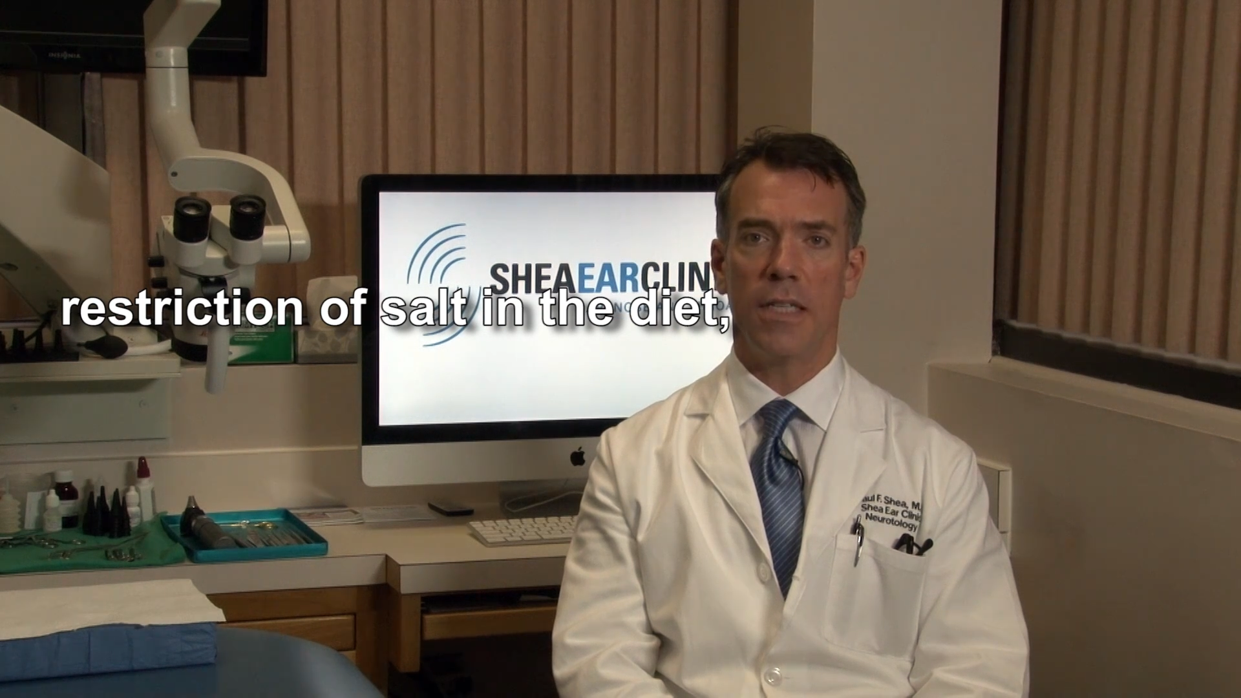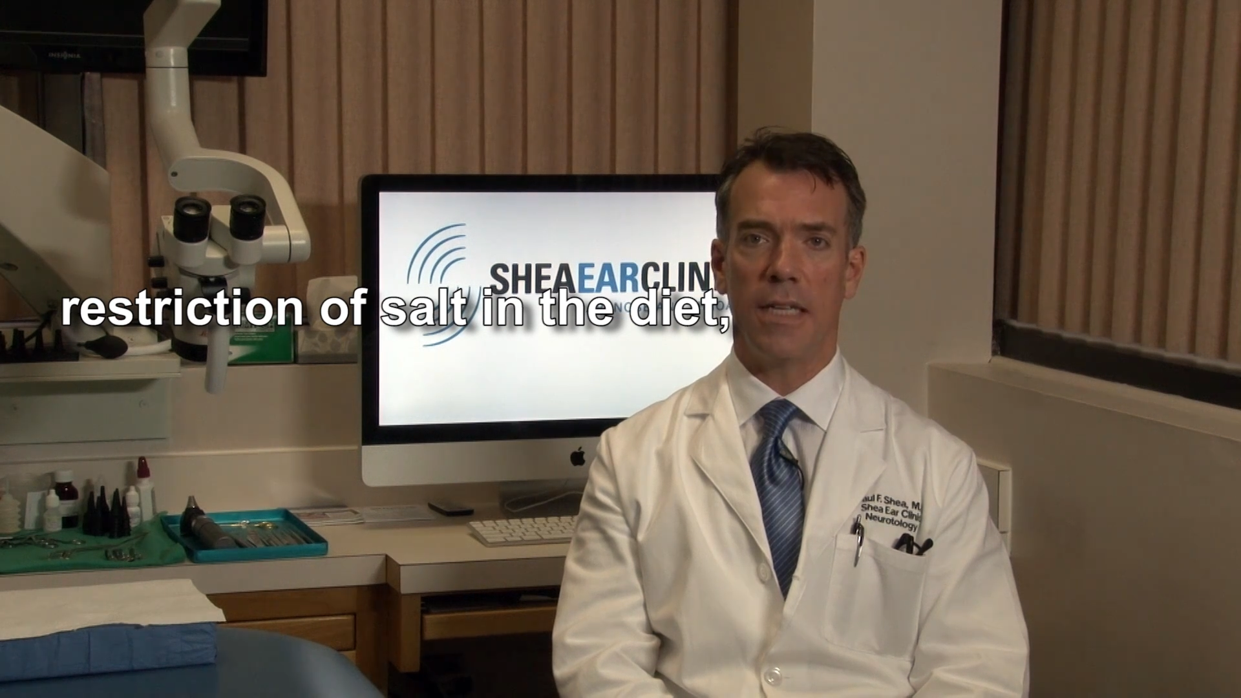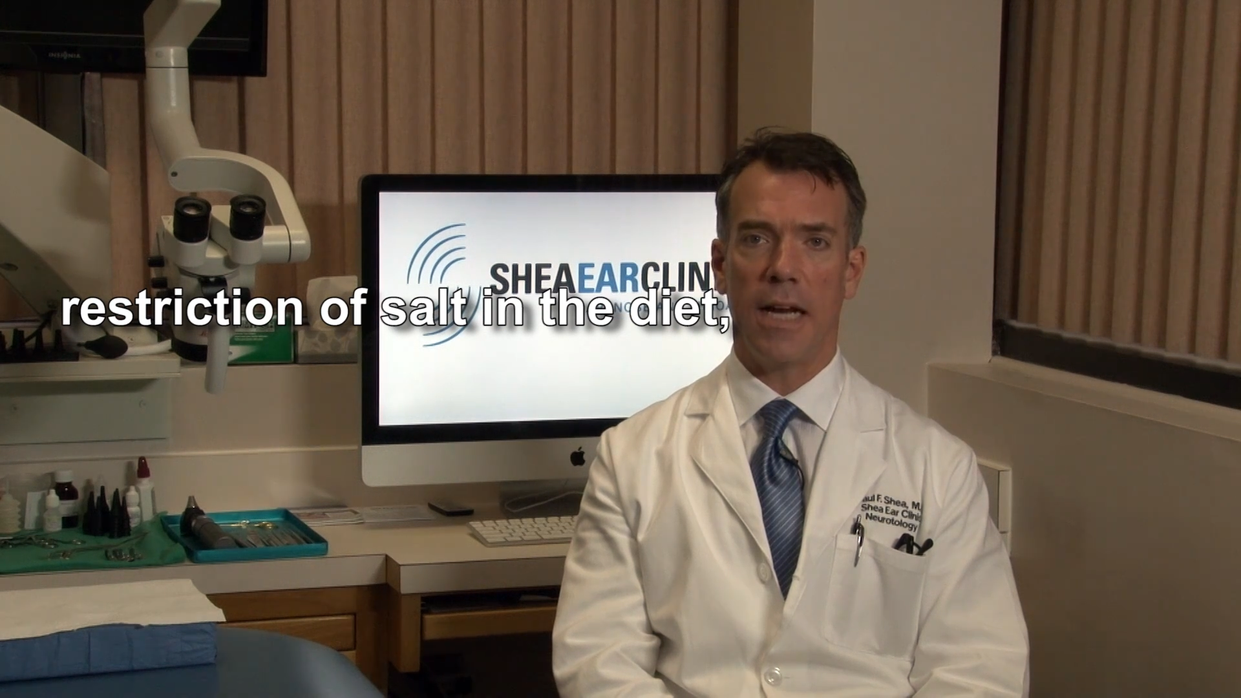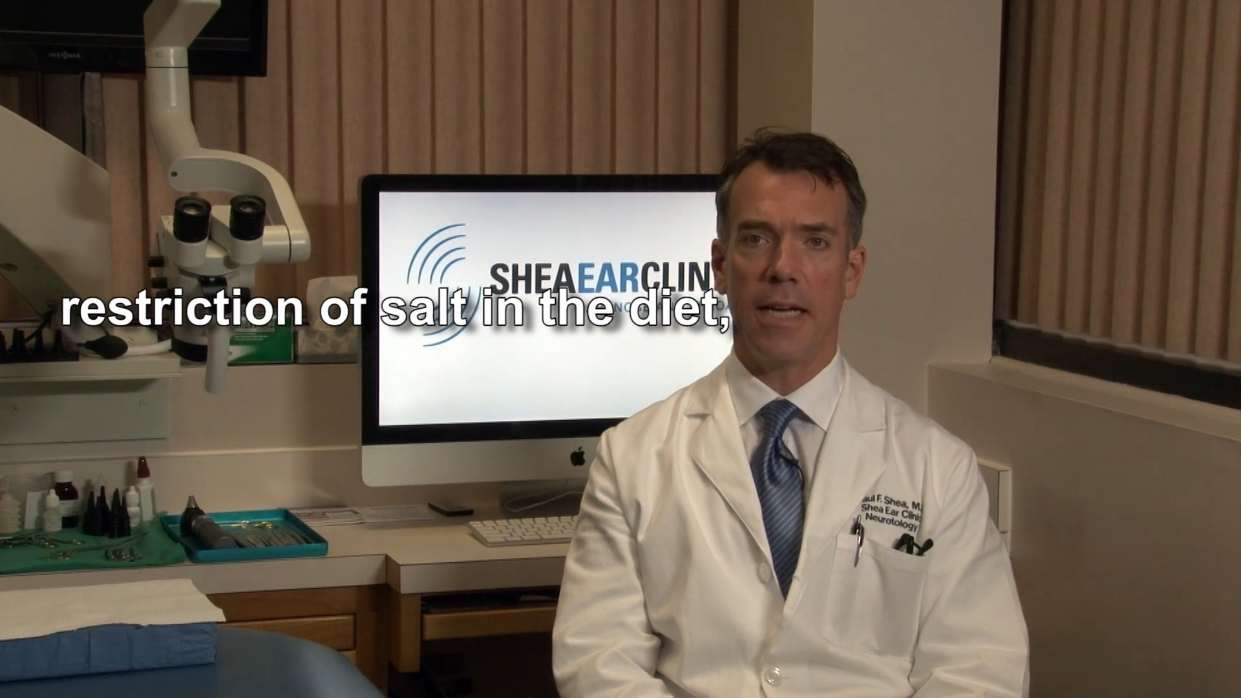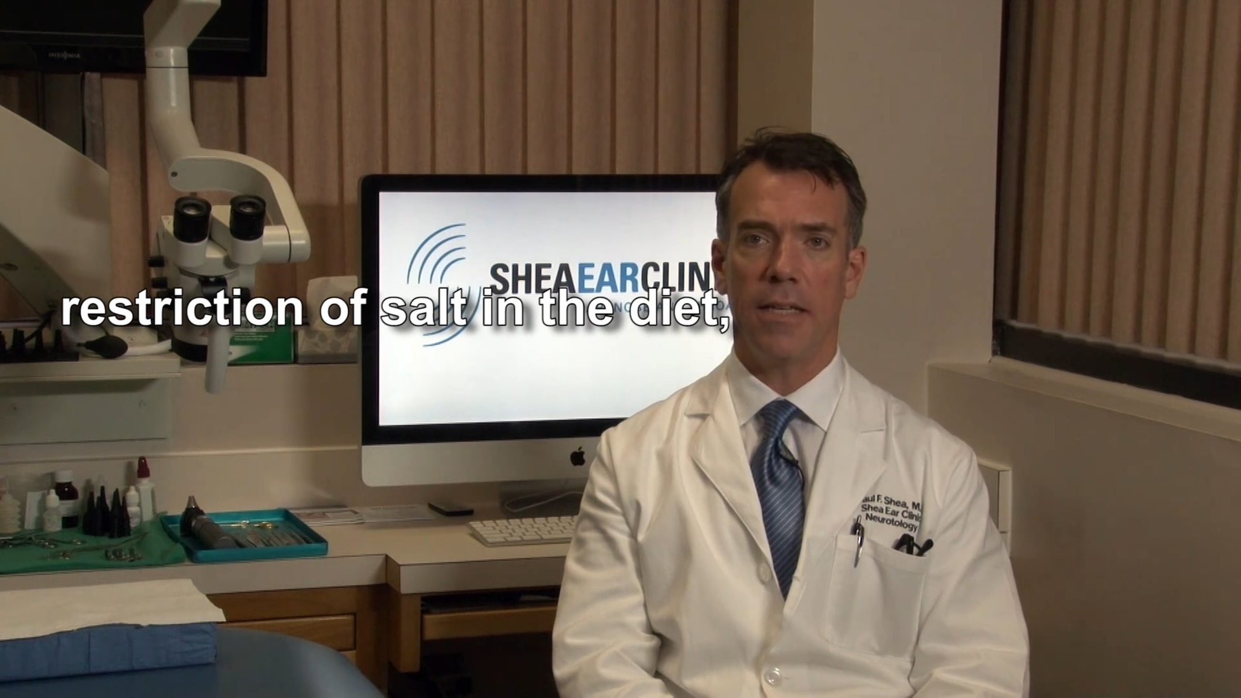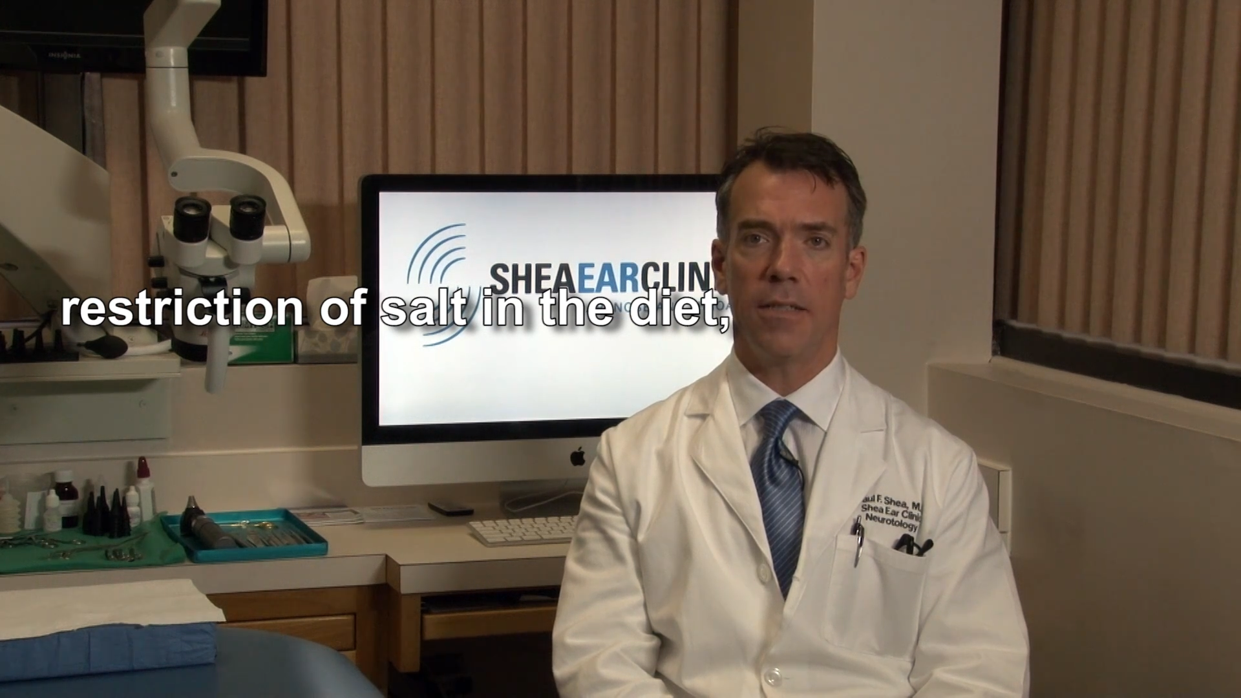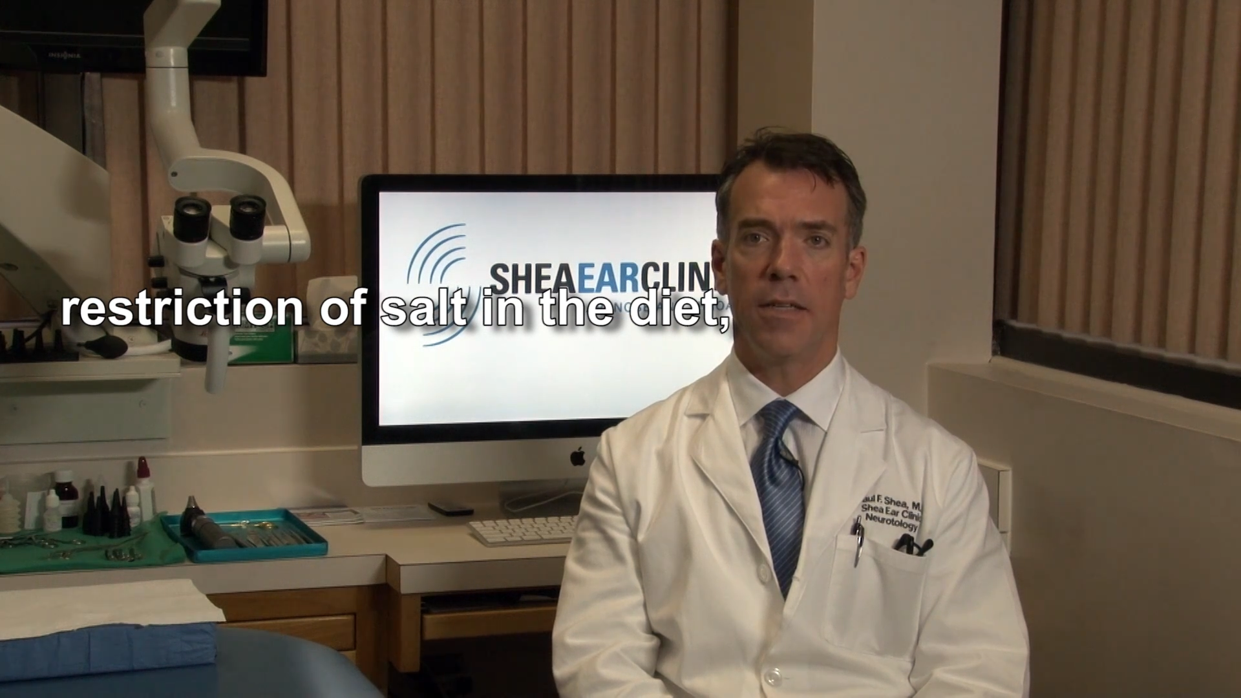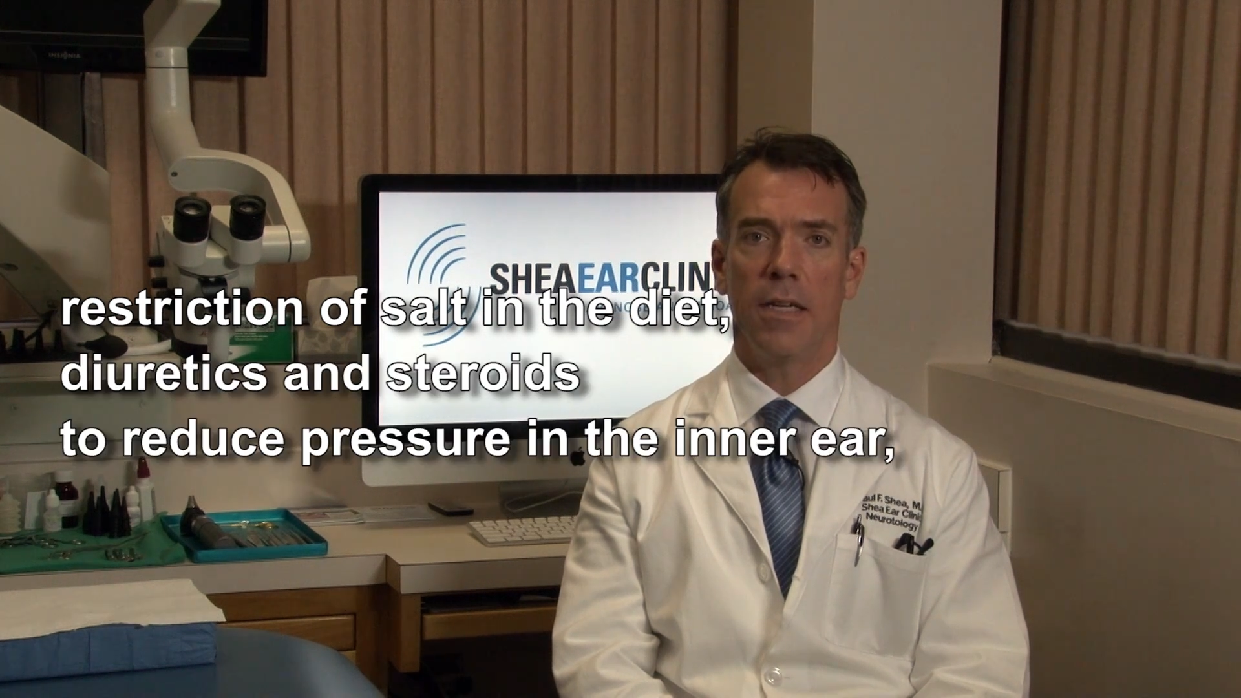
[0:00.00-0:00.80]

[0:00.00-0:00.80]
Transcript: the diet,